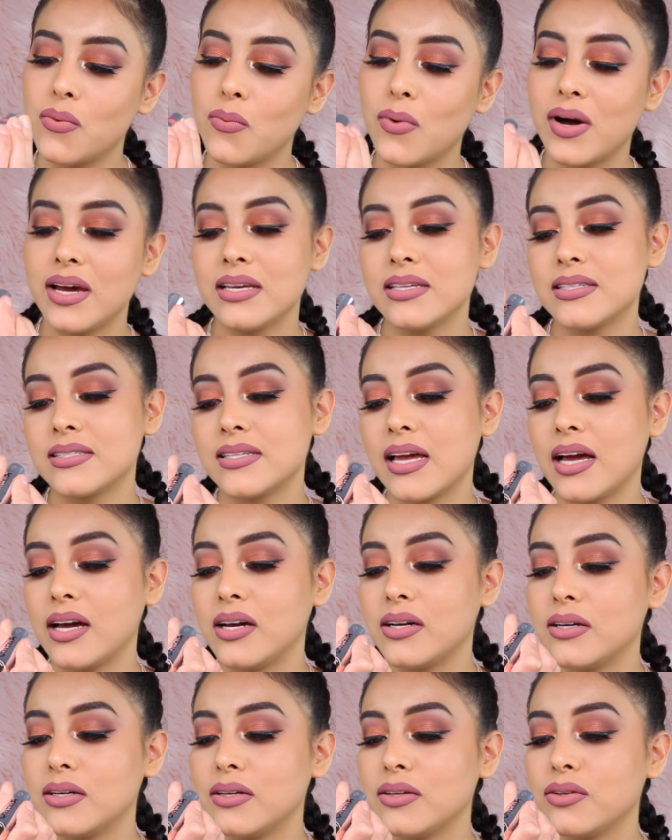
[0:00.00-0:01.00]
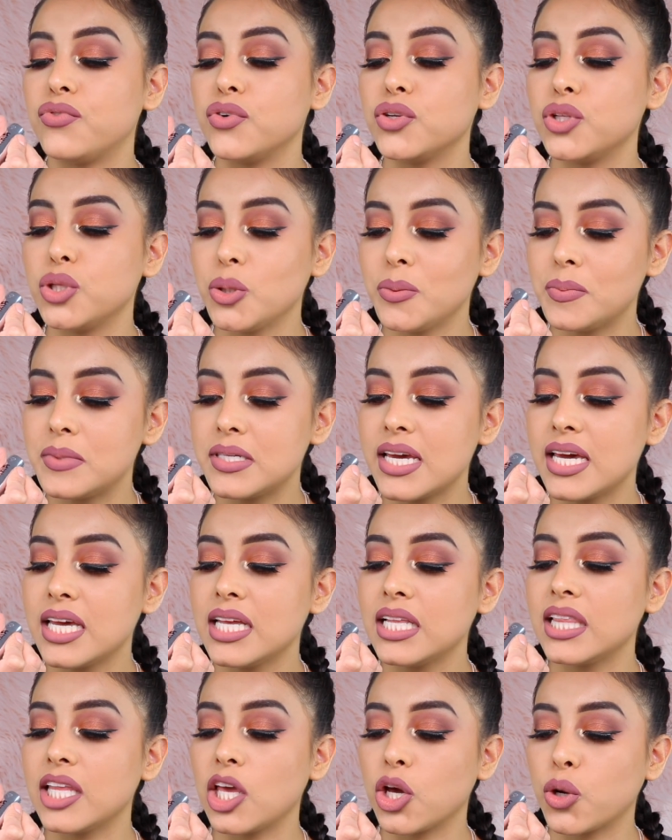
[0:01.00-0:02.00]
YSL
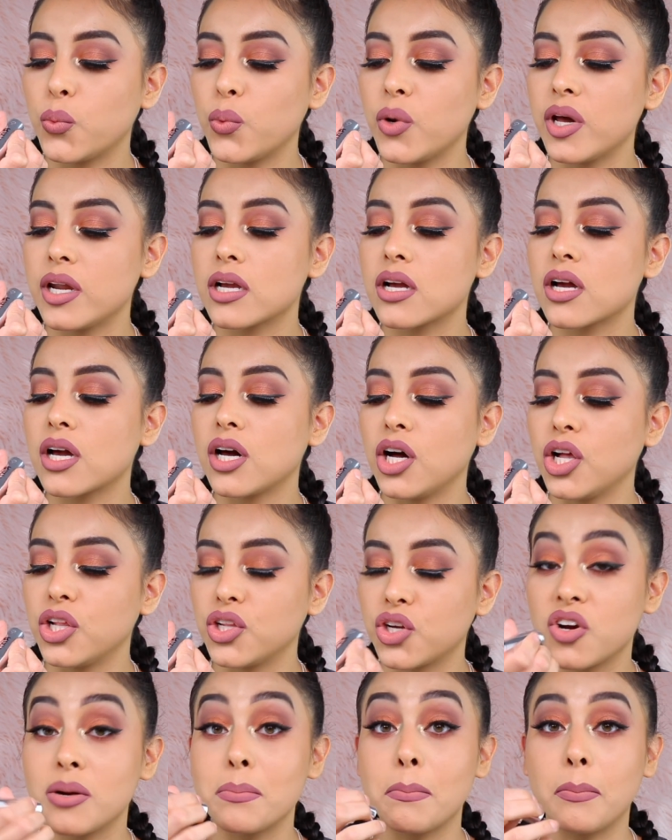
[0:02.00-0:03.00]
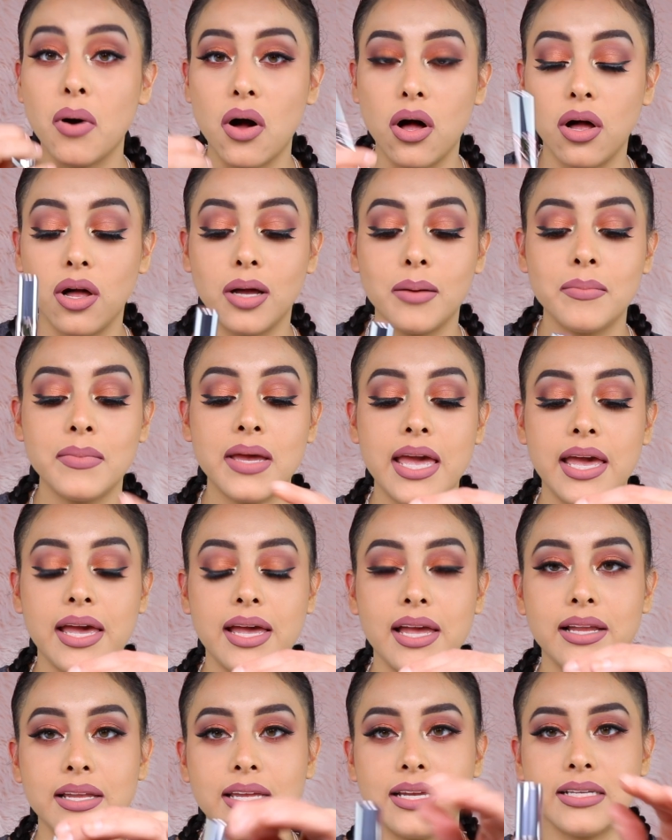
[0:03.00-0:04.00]
Volupte Liquid Color Balm,
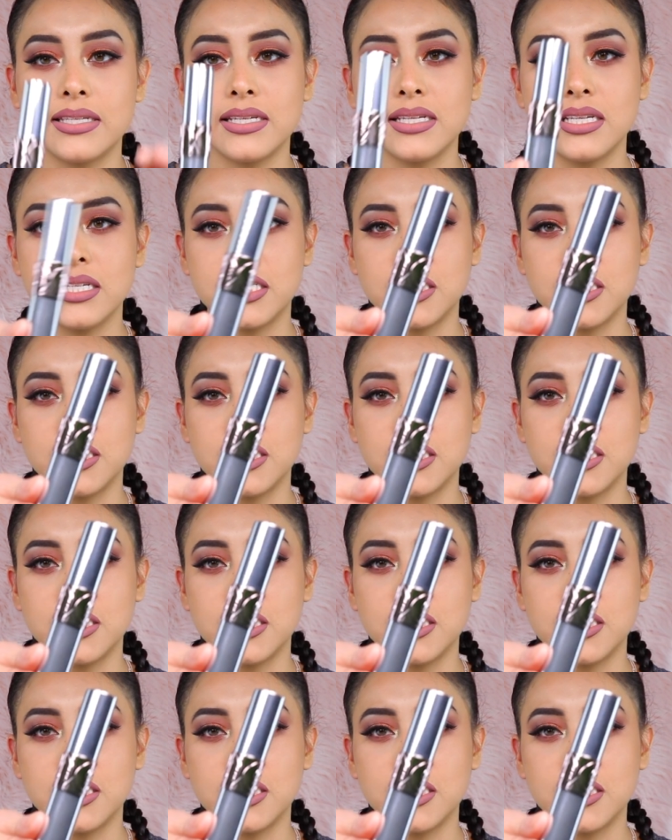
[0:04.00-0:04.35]
and it's in a